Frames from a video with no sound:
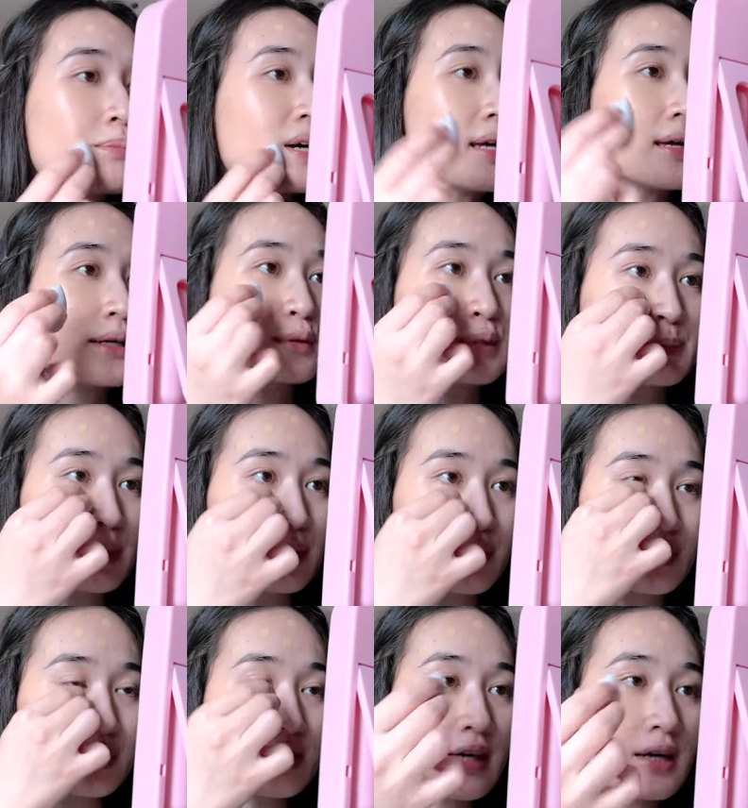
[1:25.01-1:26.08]
but it was
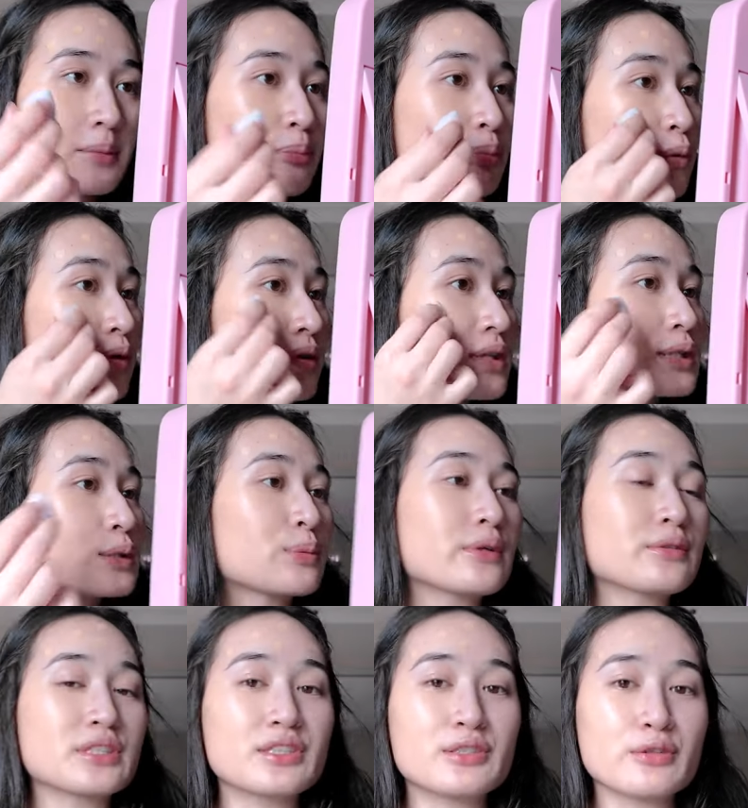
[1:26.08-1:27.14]
because I bought this when
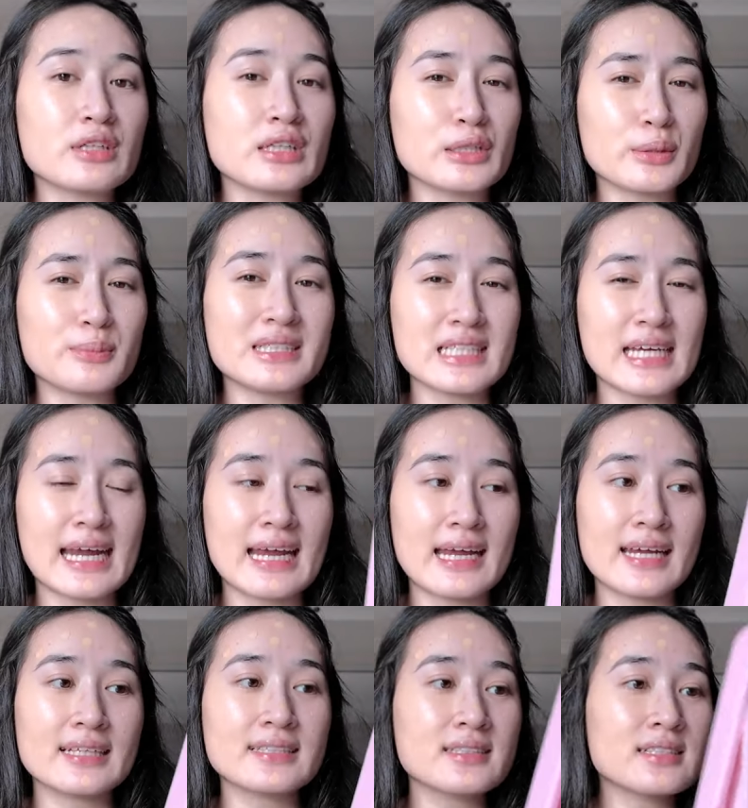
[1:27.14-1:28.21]
I was still a little bit
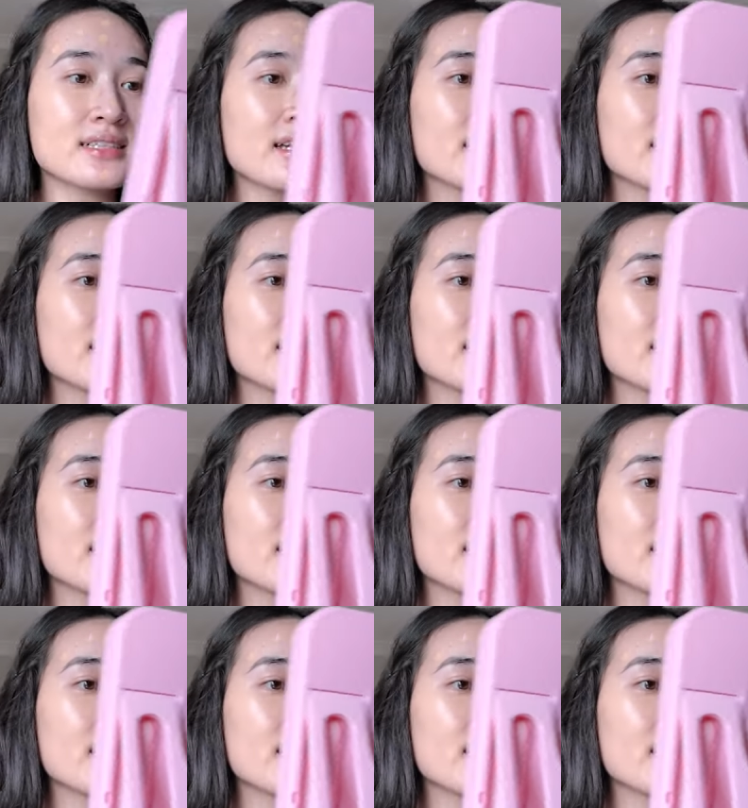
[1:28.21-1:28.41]
tanned.